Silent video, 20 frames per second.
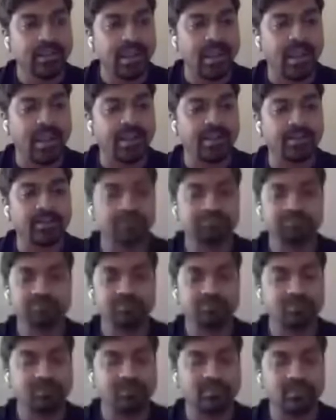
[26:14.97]
and
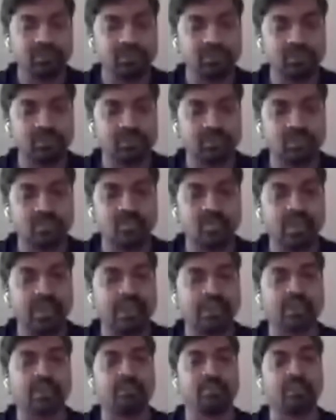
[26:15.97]
you would
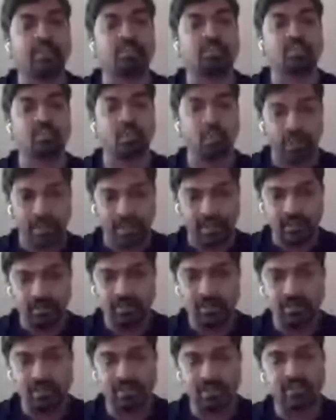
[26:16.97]
end up
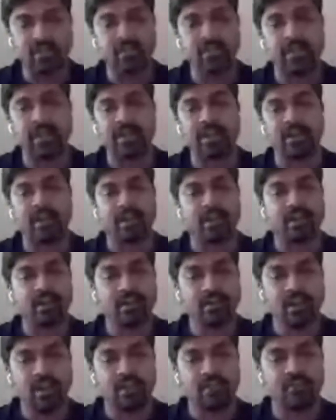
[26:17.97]
restoring uh, the
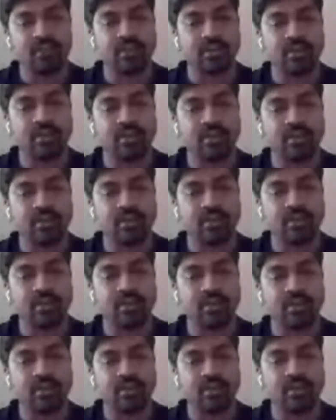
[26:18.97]
metadata after
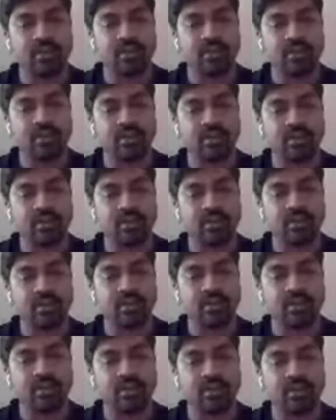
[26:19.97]
say deleting some
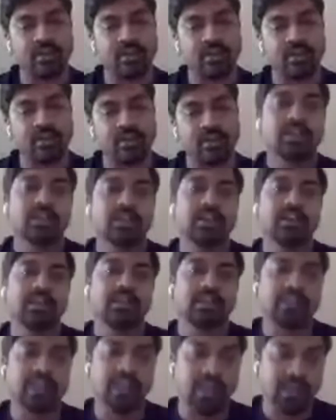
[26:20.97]
files,
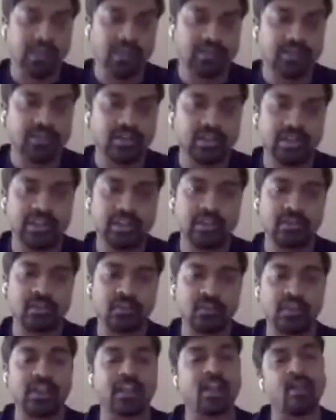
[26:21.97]
yeah the
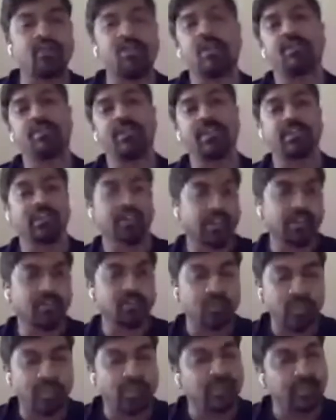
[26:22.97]
keys will come up in the
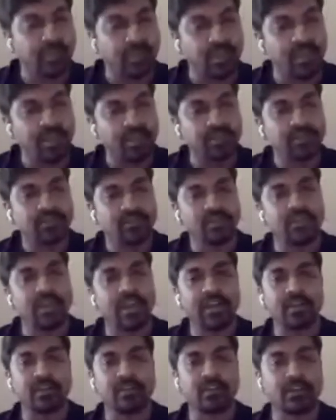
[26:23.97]
namespace again so
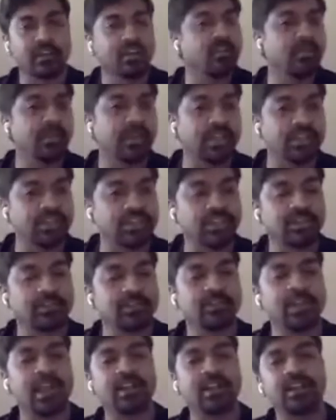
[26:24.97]
that is a
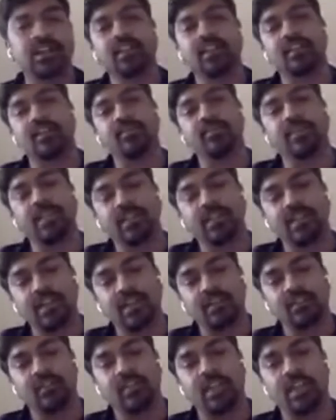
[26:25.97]
limitation that is something
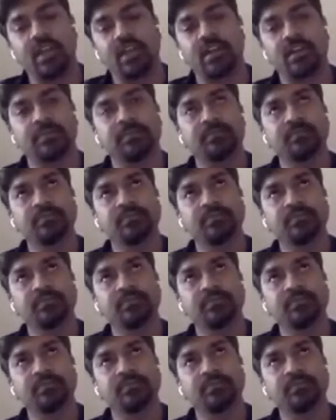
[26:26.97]
that we are